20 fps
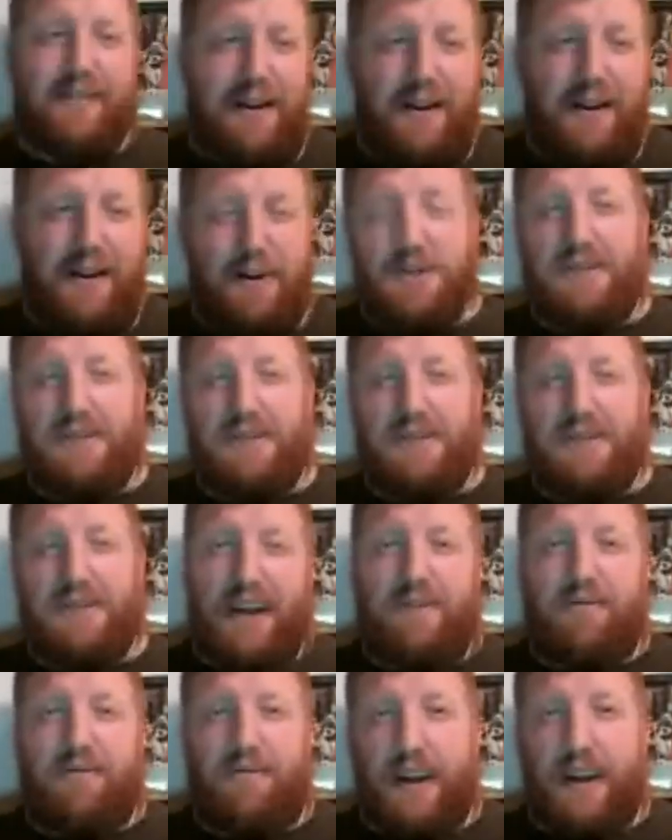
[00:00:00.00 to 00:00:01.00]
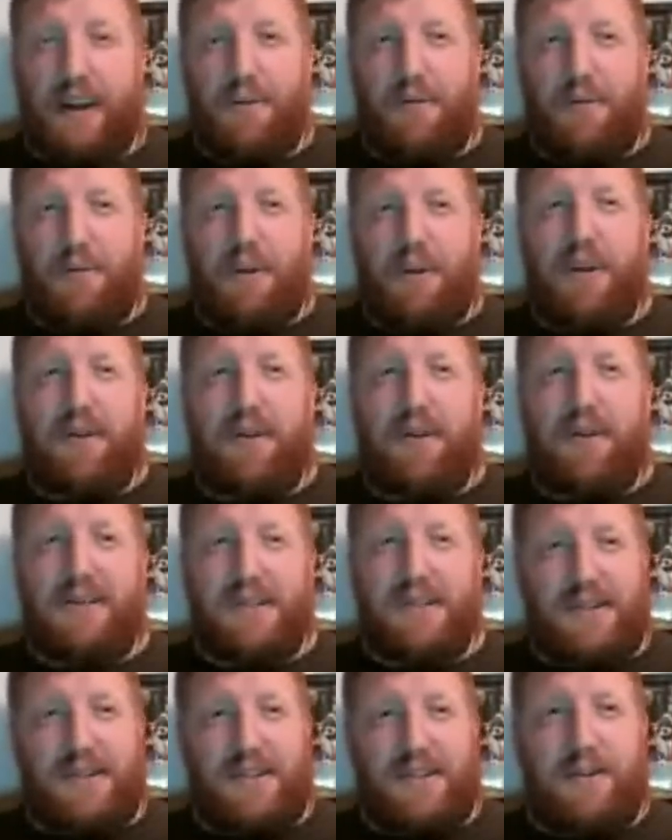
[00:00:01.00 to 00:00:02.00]
which is like
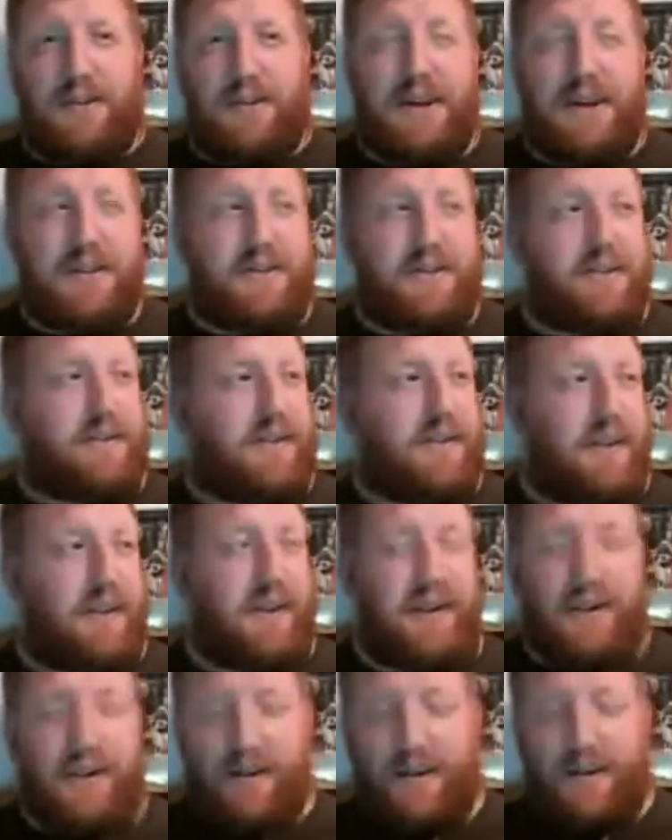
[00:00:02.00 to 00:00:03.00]
362 days a year.